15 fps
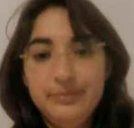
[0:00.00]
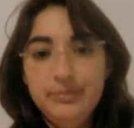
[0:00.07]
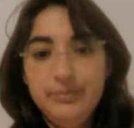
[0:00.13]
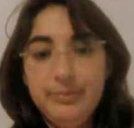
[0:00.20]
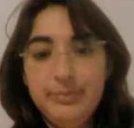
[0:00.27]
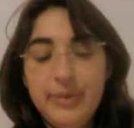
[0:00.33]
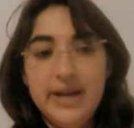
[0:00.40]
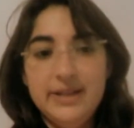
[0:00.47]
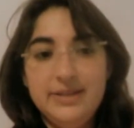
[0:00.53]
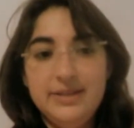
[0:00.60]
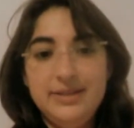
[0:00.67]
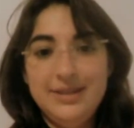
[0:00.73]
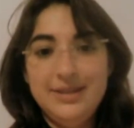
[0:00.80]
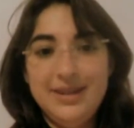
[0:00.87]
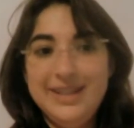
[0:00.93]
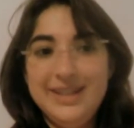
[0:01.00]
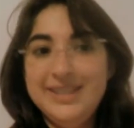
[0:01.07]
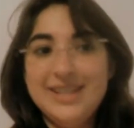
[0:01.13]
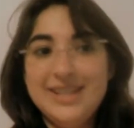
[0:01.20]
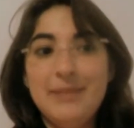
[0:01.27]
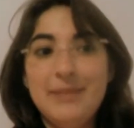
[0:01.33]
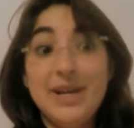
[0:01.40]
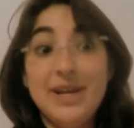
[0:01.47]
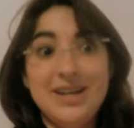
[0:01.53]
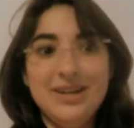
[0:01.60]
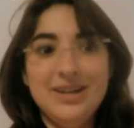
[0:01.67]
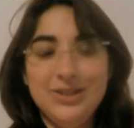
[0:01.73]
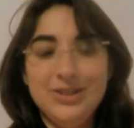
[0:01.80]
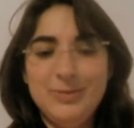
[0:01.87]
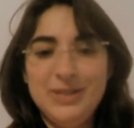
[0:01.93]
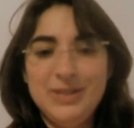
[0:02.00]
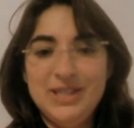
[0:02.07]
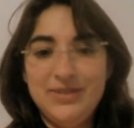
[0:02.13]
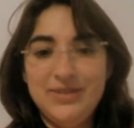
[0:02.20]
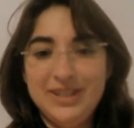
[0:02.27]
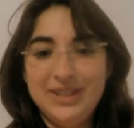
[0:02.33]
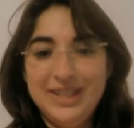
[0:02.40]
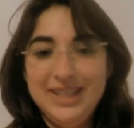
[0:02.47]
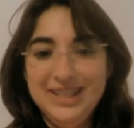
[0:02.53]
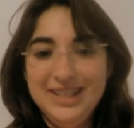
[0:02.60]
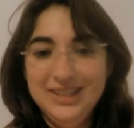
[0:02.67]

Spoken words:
but he's not my doctor specifically.